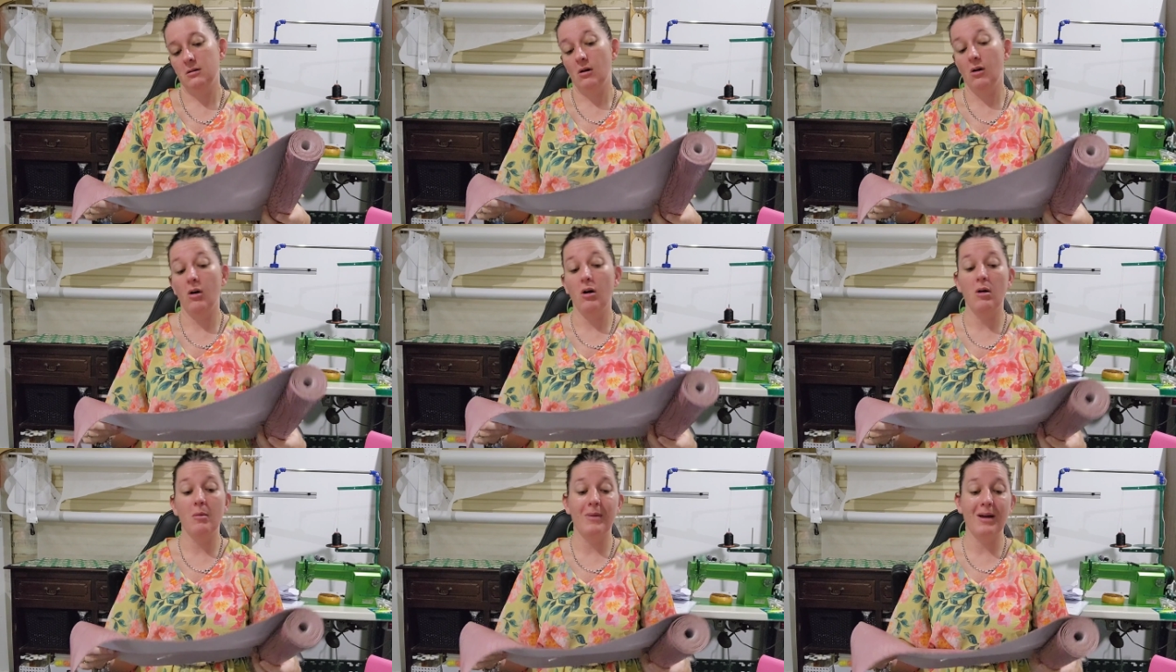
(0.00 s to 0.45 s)

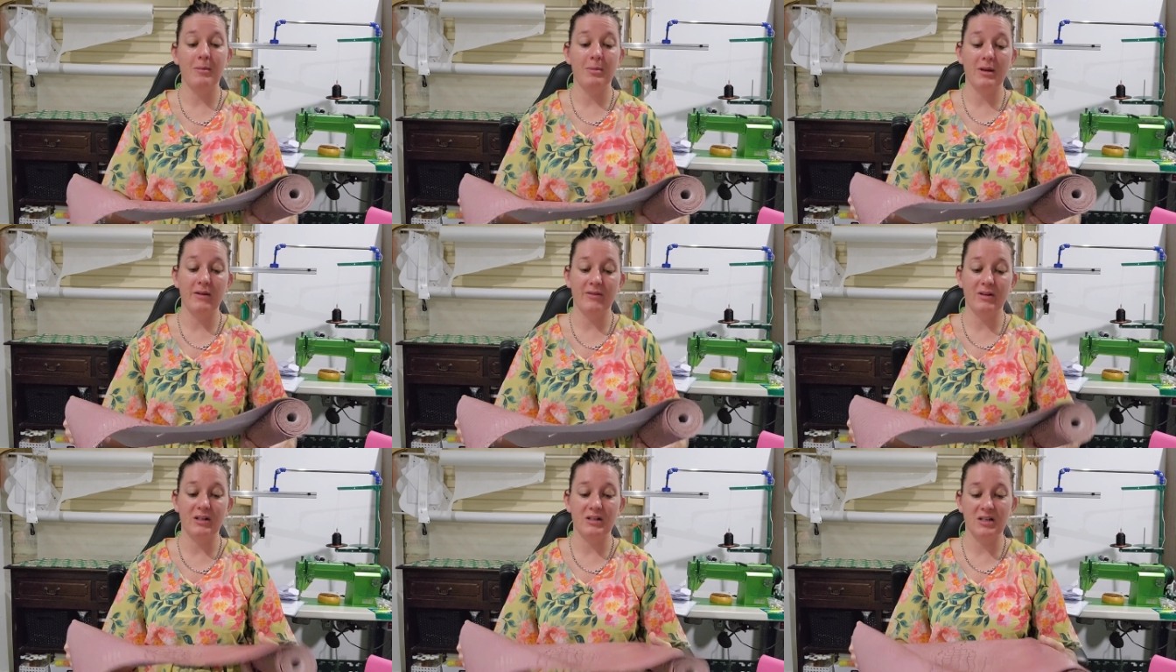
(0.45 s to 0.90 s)
Oh, maybe
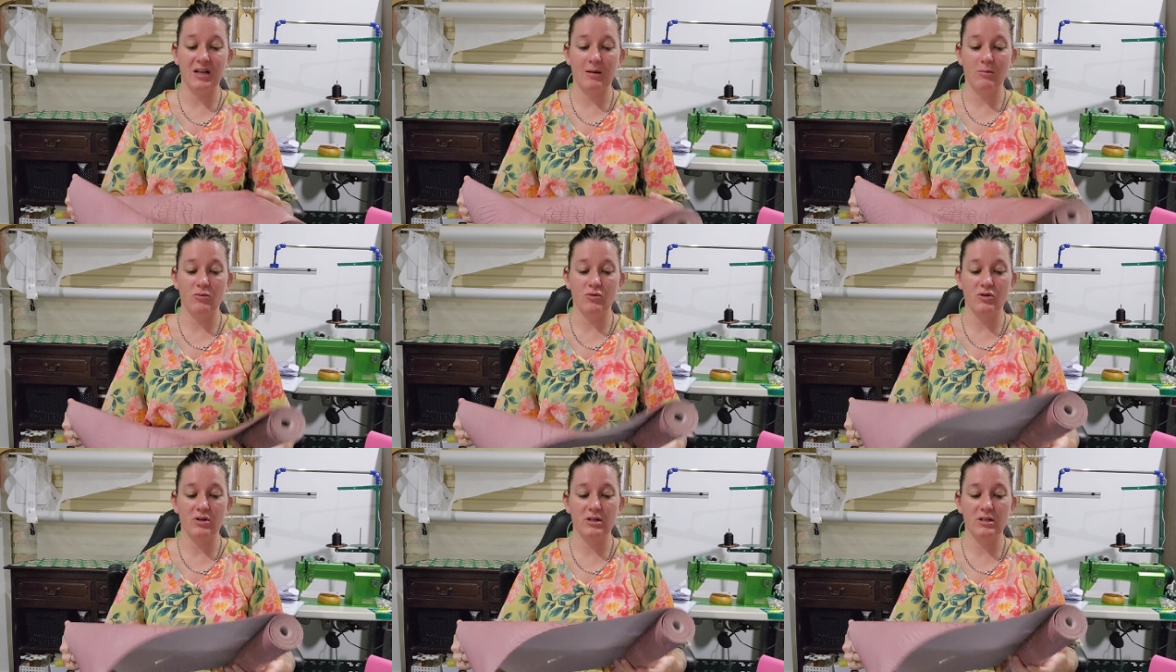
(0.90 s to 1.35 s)
even a
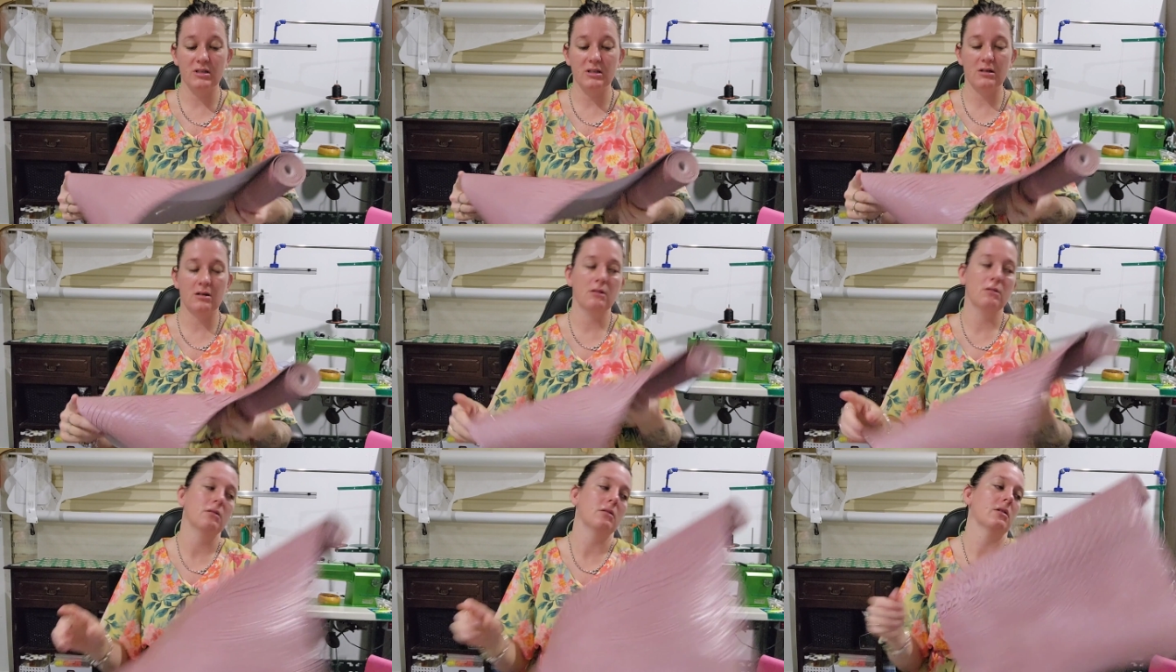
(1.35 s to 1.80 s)
Temptress.
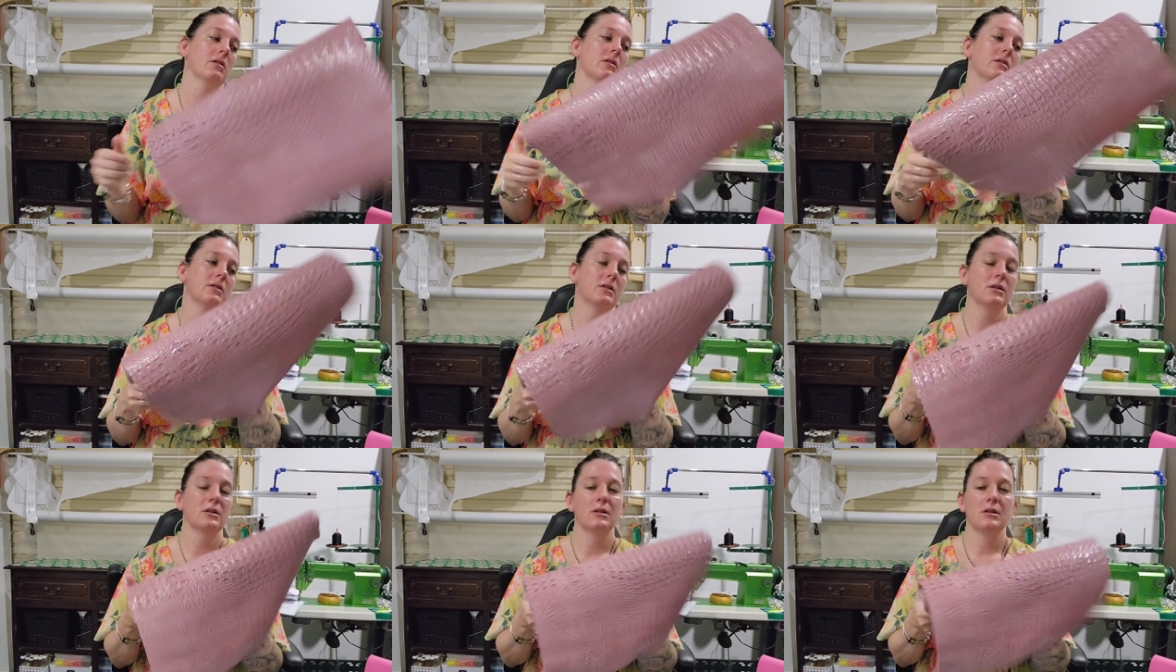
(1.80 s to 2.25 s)
Oh,
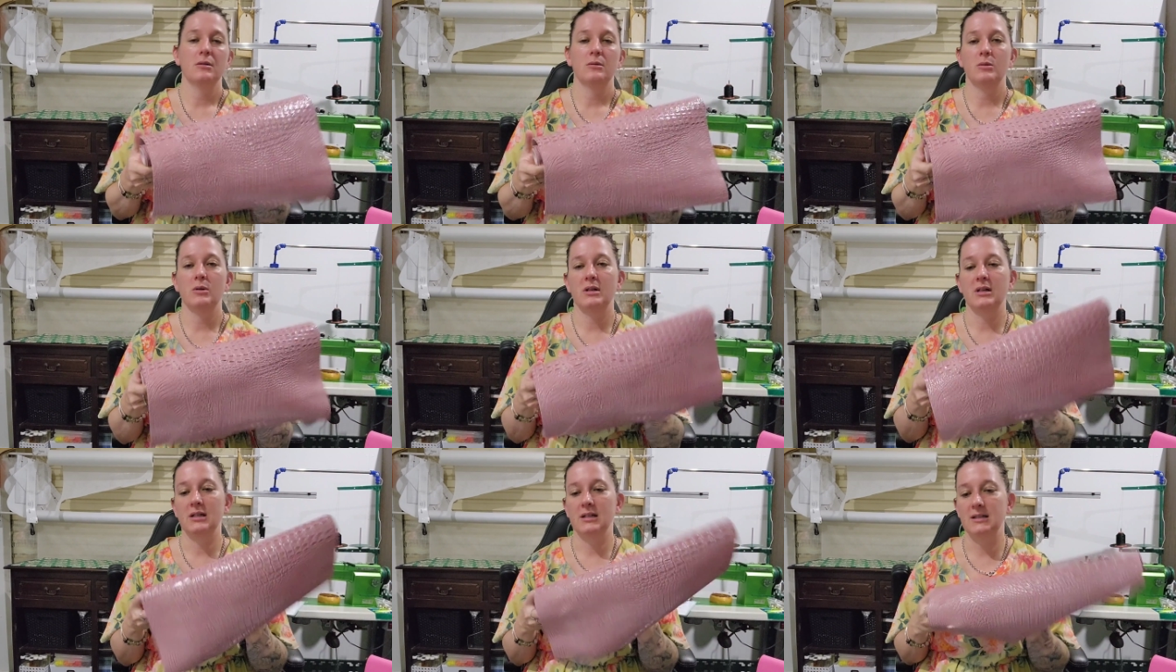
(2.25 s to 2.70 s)

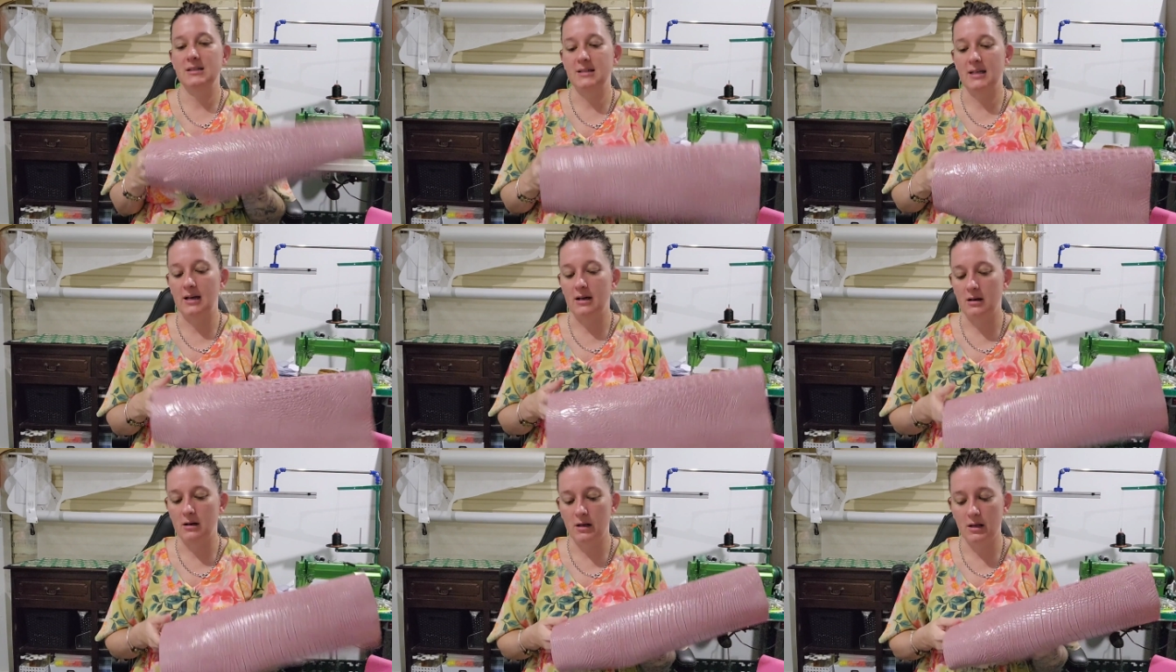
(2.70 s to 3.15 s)
what can I
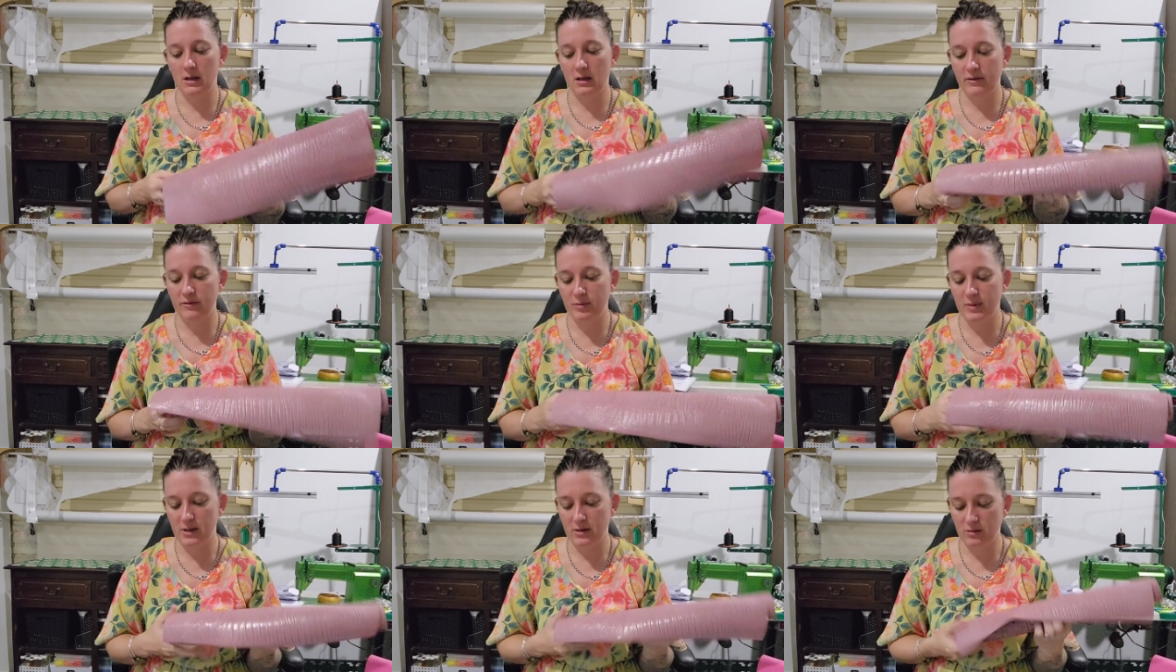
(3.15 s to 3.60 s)
say? I
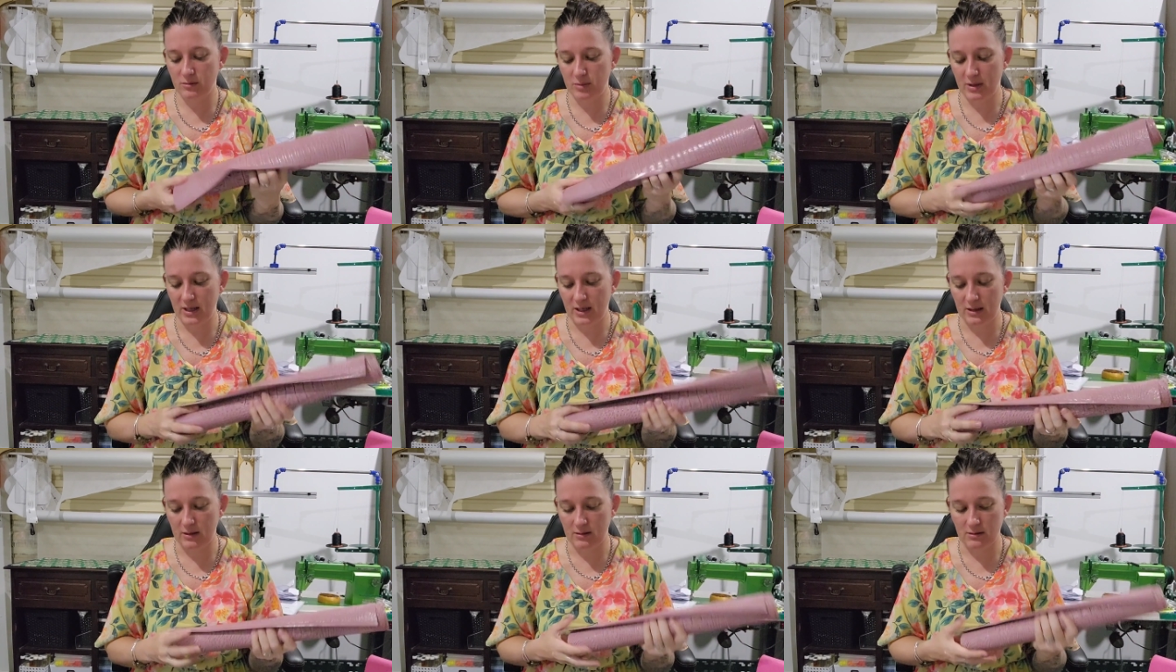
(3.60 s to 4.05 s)
love my own
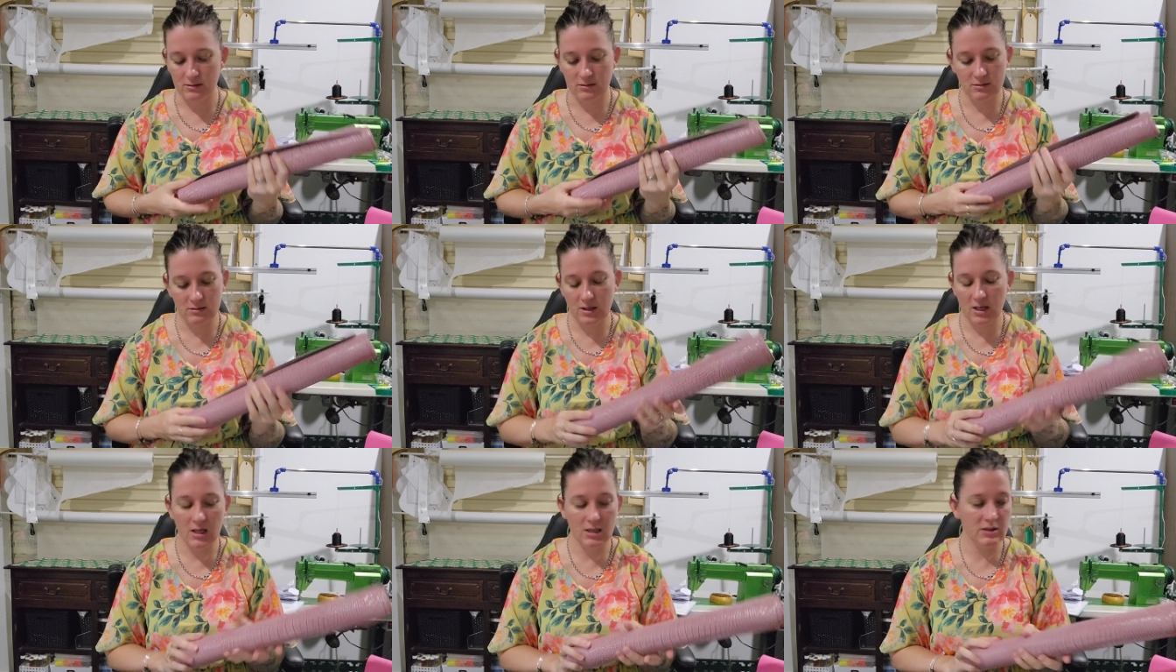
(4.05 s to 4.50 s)

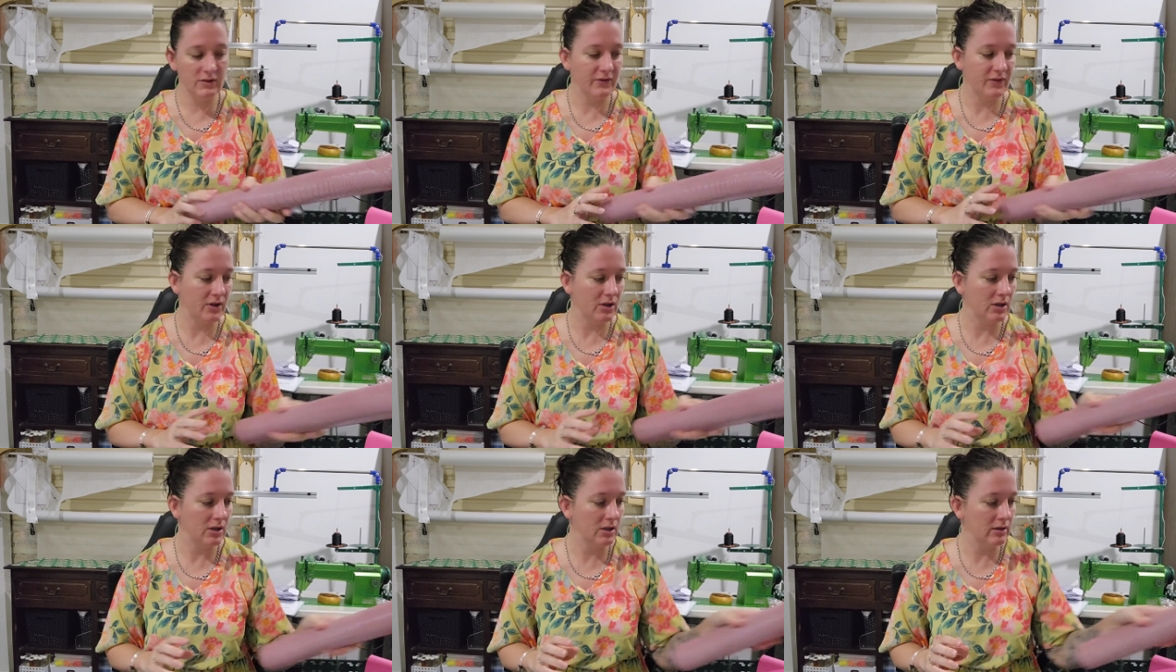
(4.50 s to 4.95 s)
patterns. It's
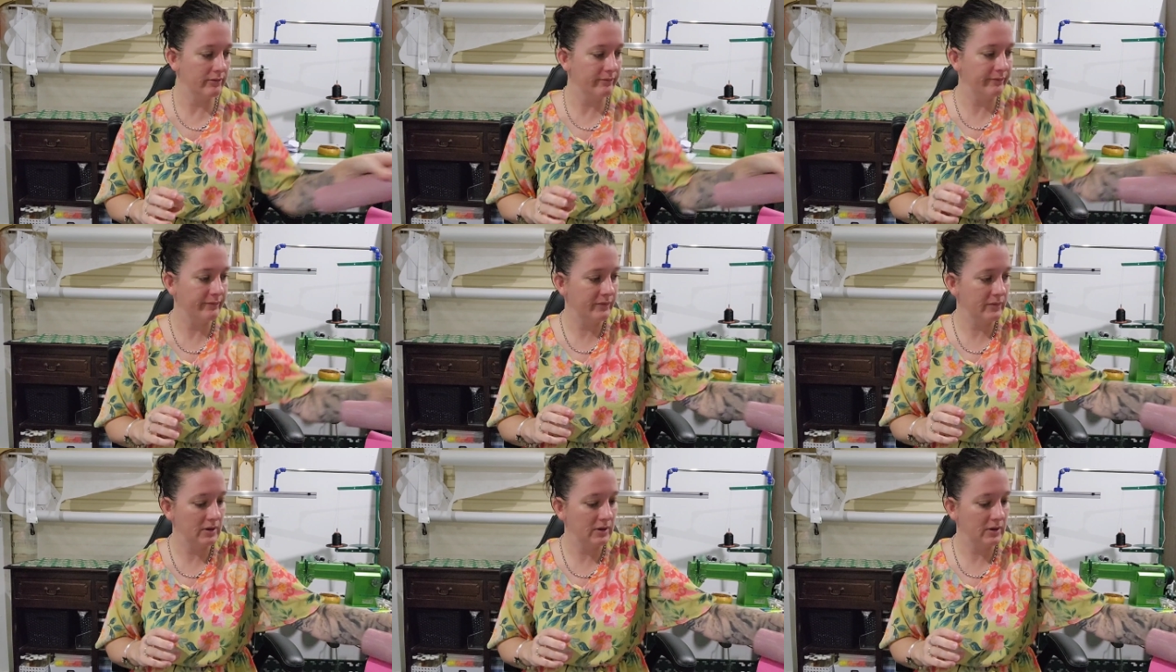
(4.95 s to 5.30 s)
fine.